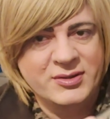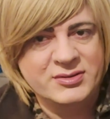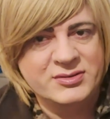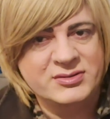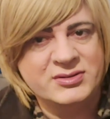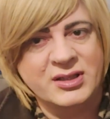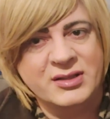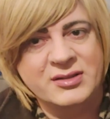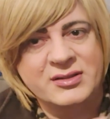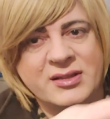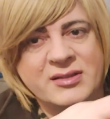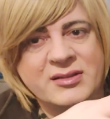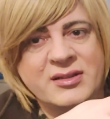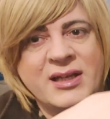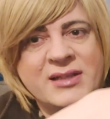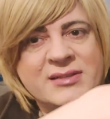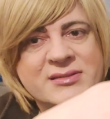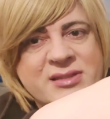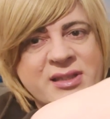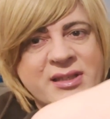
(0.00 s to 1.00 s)
So
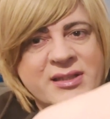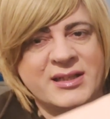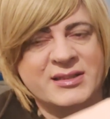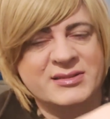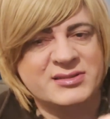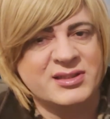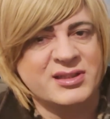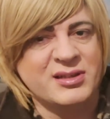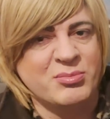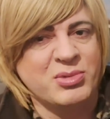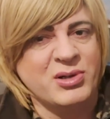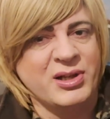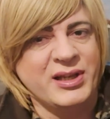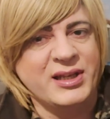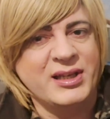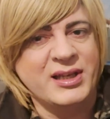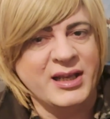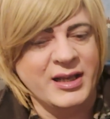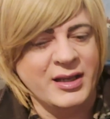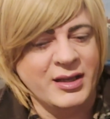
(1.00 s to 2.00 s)
that's it, that's the
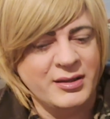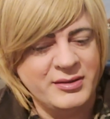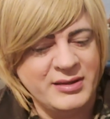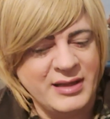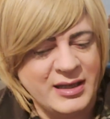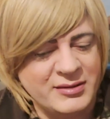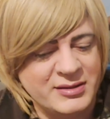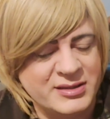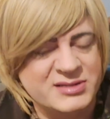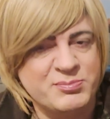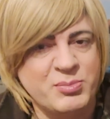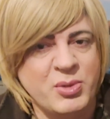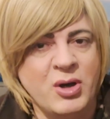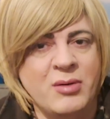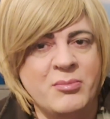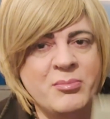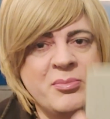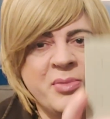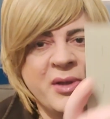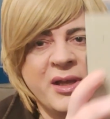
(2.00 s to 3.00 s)
complete kit. Now this
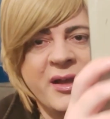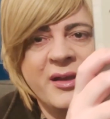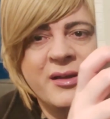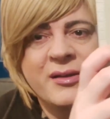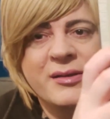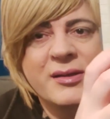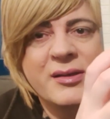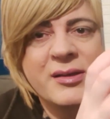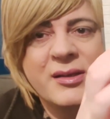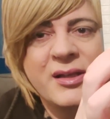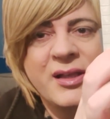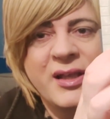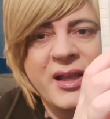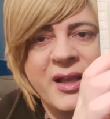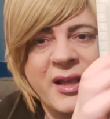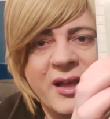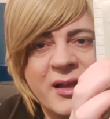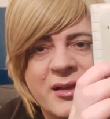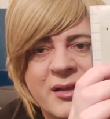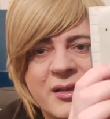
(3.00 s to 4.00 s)
bottom bit
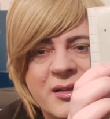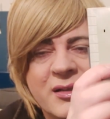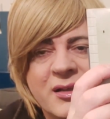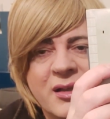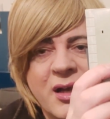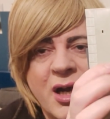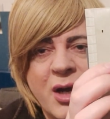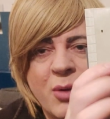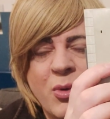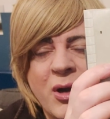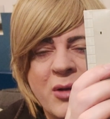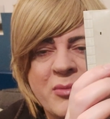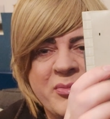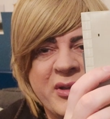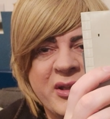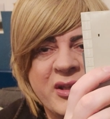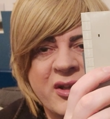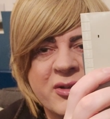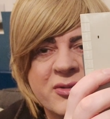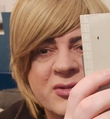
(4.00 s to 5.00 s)
here, I'll
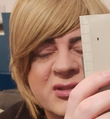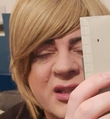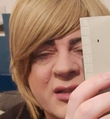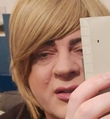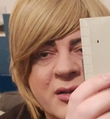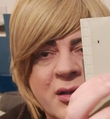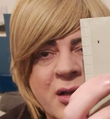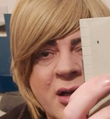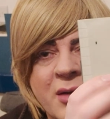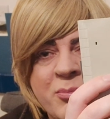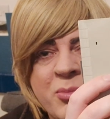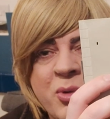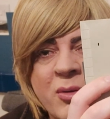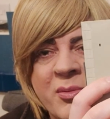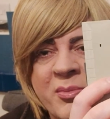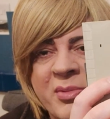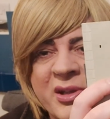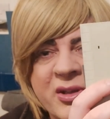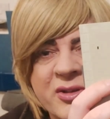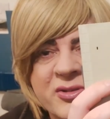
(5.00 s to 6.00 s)
probably
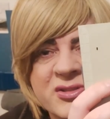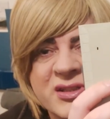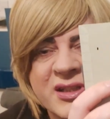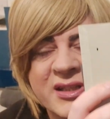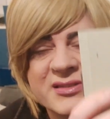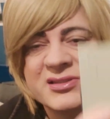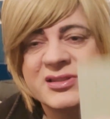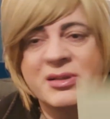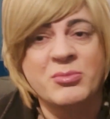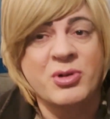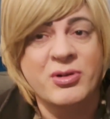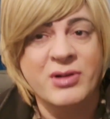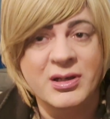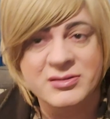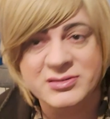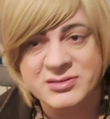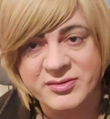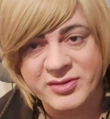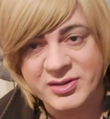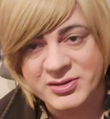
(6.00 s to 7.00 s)
be using it somewhere
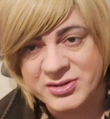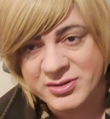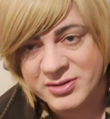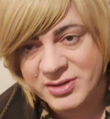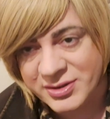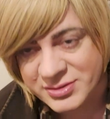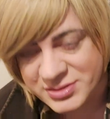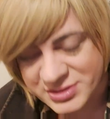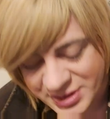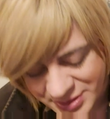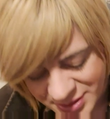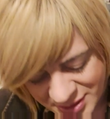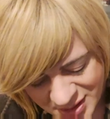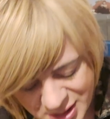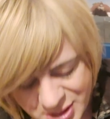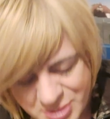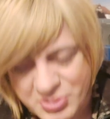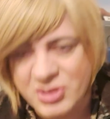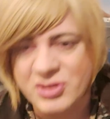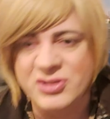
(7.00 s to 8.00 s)
else if I do use it,
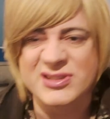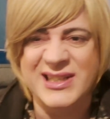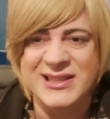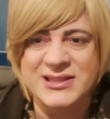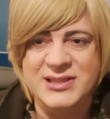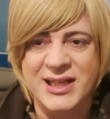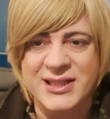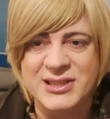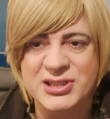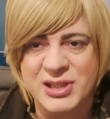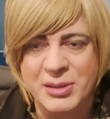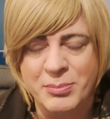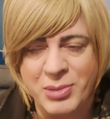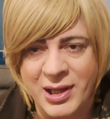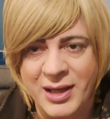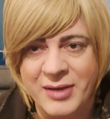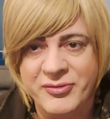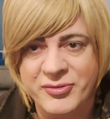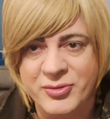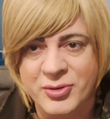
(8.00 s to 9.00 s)
because that's actually
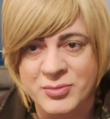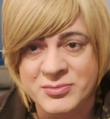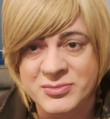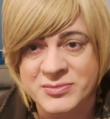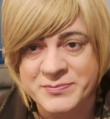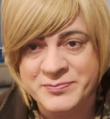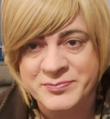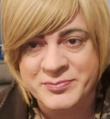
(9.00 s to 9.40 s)
platform.